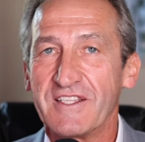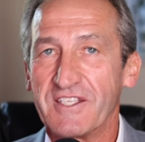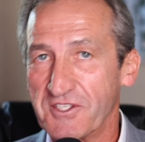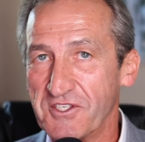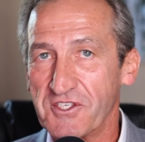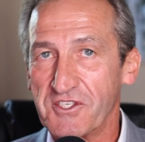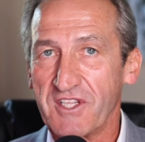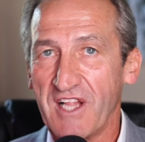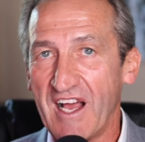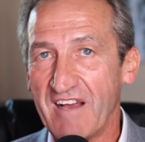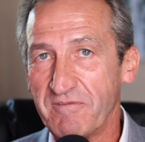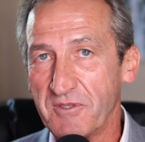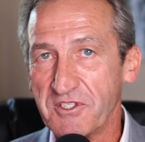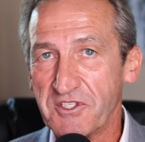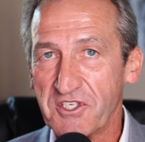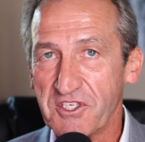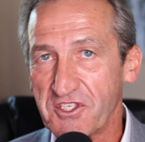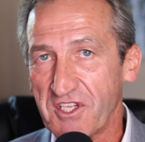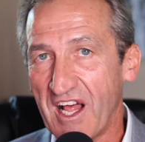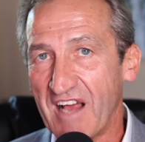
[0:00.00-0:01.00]
This is Slav
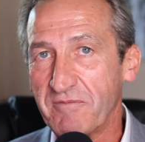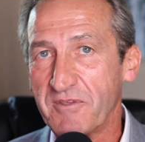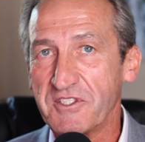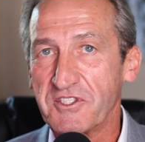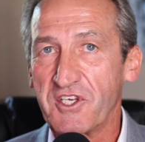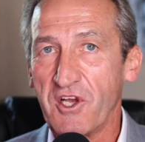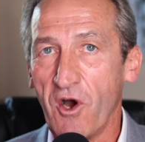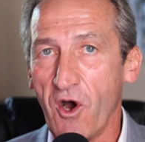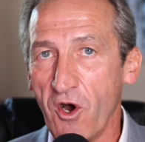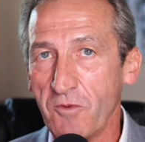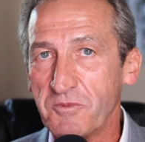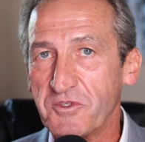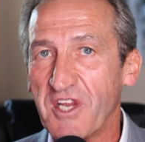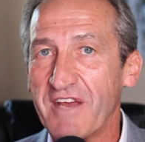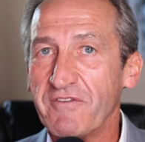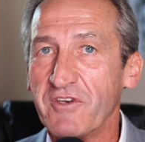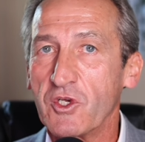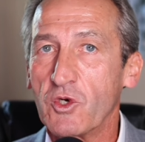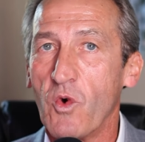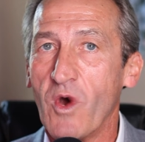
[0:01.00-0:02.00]
Polinski, Slav Polinski Homes. If you
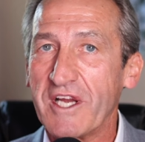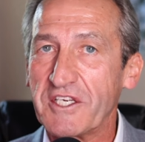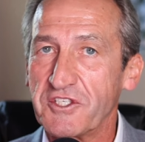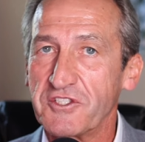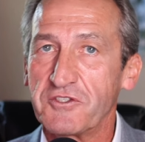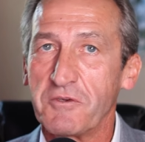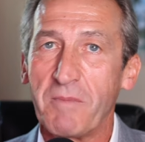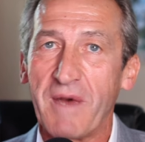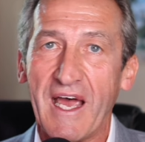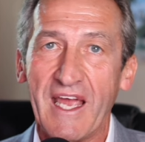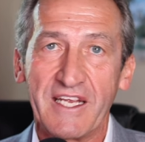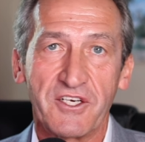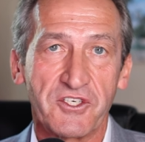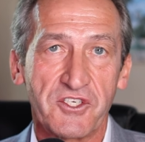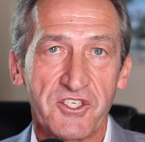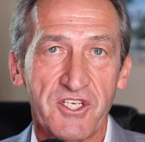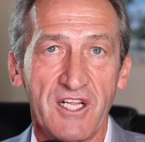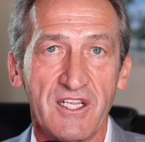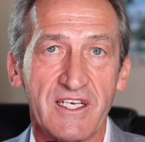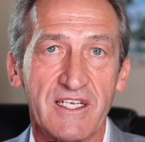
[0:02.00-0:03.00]
have any questions of buying or
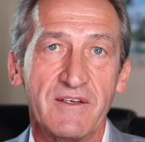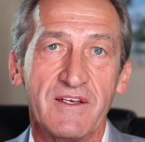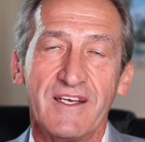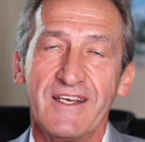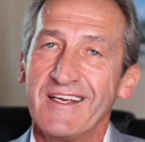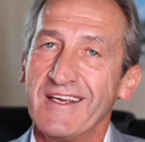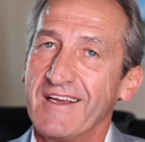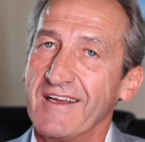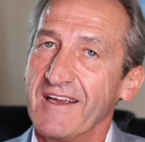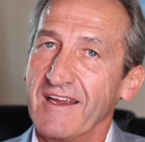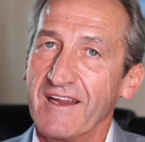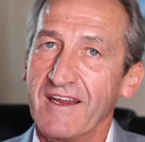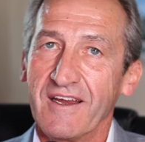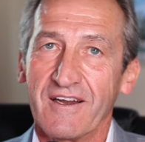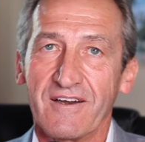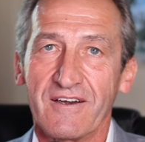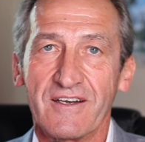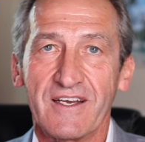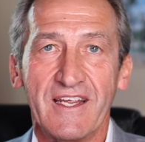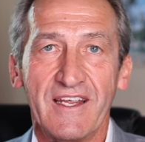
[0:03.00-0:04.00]
selling
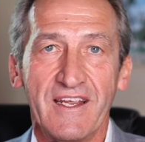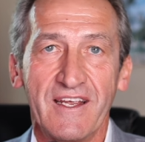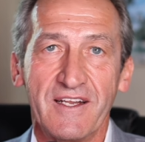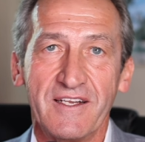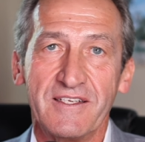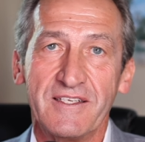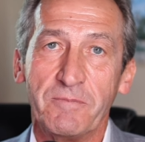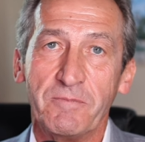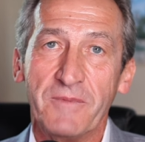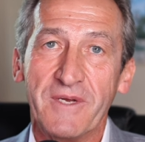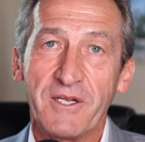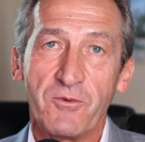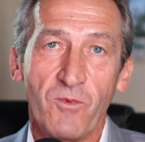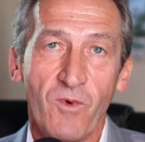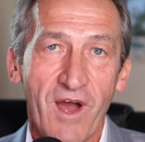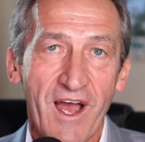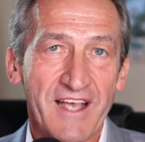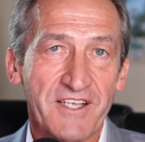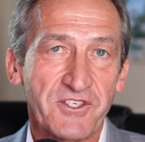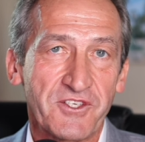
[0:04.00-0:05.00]
here in the
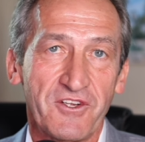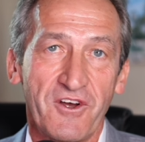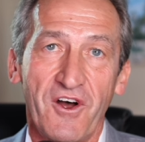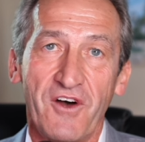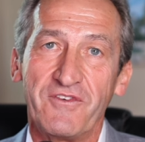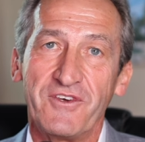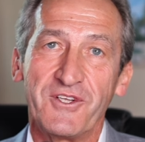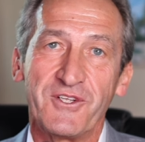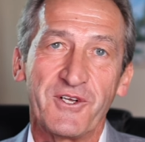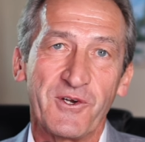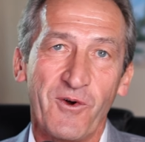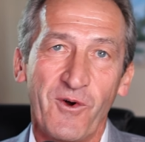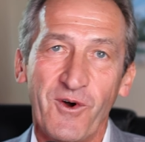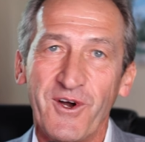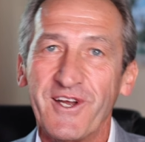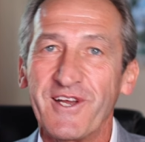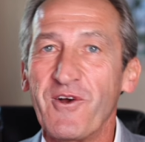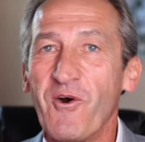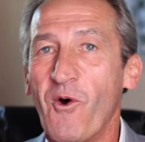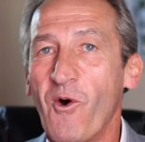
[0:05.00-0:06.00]
Midwest of
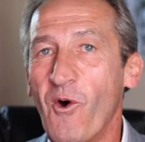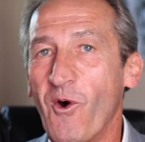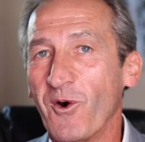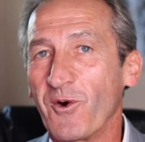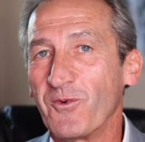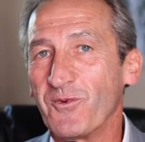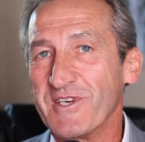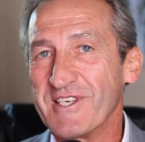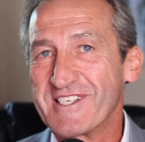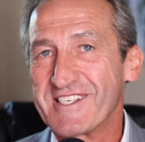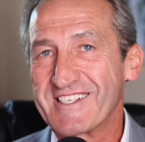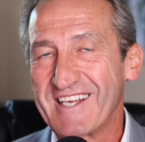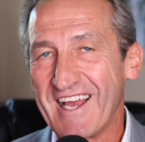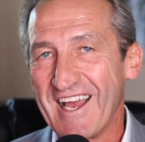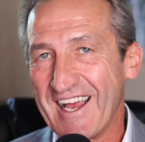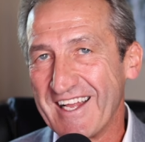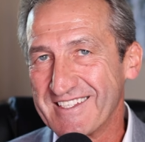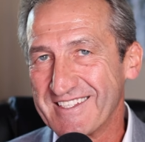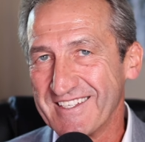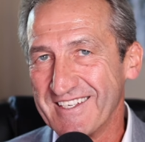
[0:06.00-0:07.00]
Illinois or
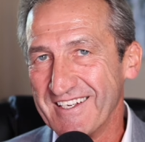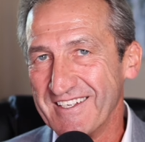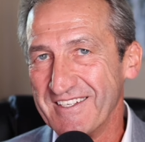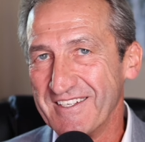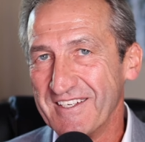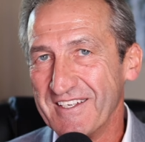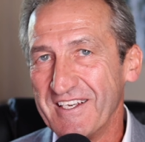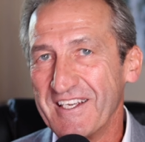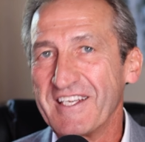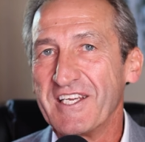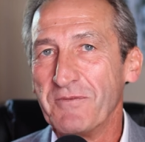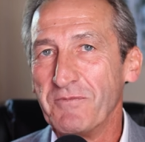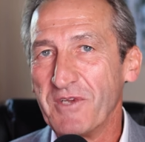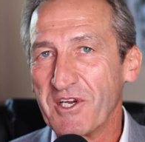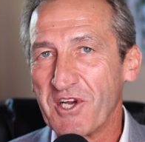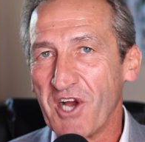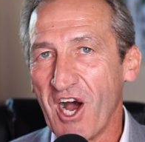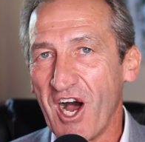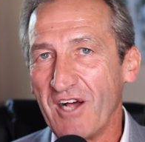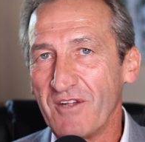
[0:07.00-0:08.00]
Wisconsin, give me a
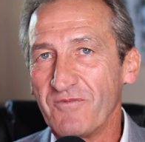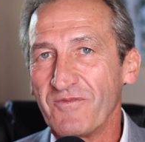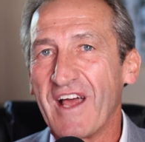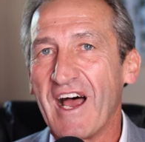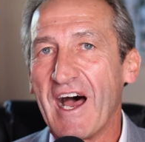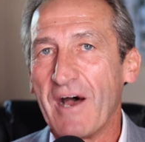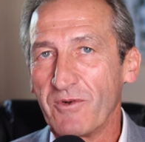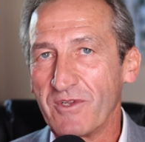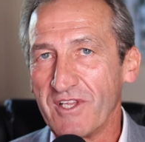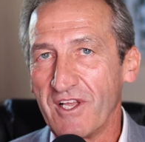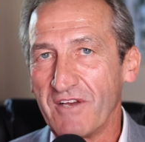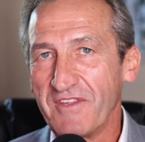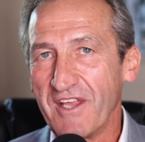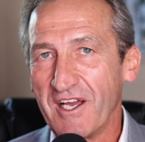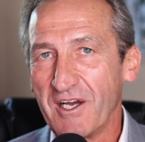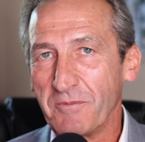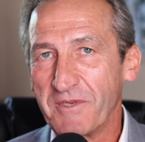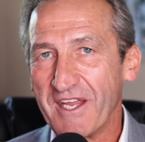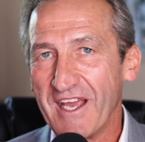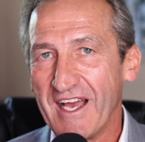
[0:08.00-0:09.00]
call. I would love to
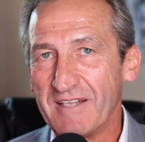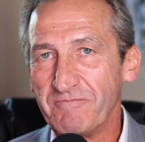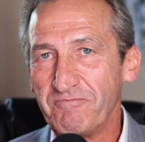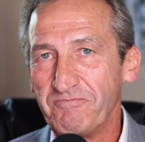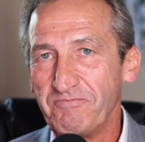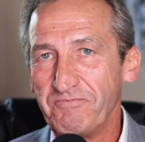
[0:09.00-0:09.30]
help you out.